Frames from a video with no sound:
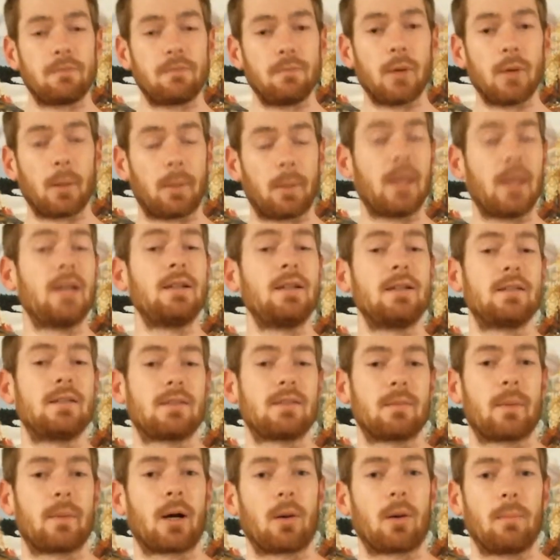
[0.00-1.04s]
opinions
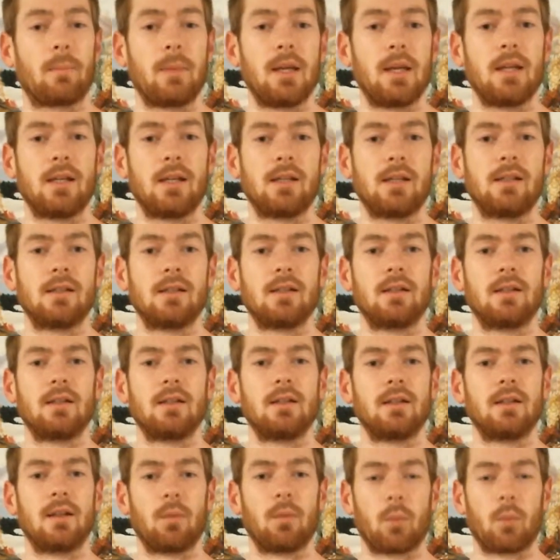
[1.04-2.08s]
about me
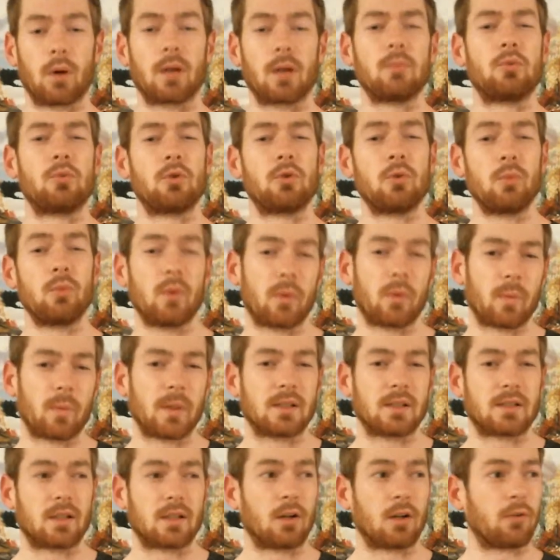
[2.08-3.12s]
and what I'm doing with
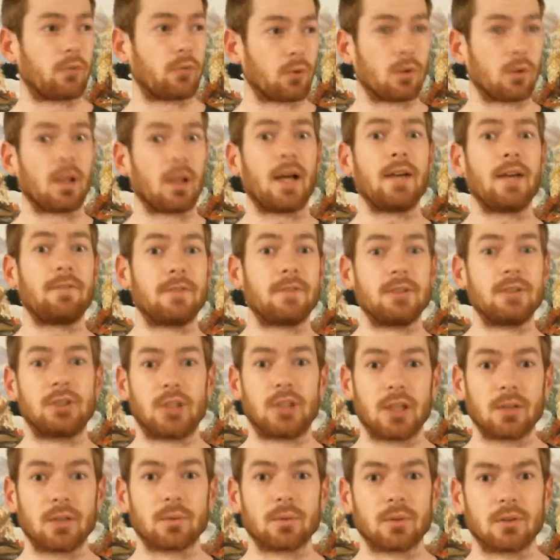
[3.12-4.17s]
myself or life in
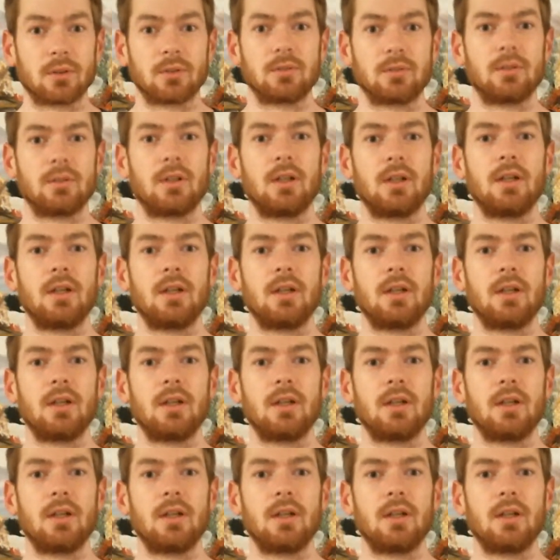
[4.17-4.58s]
general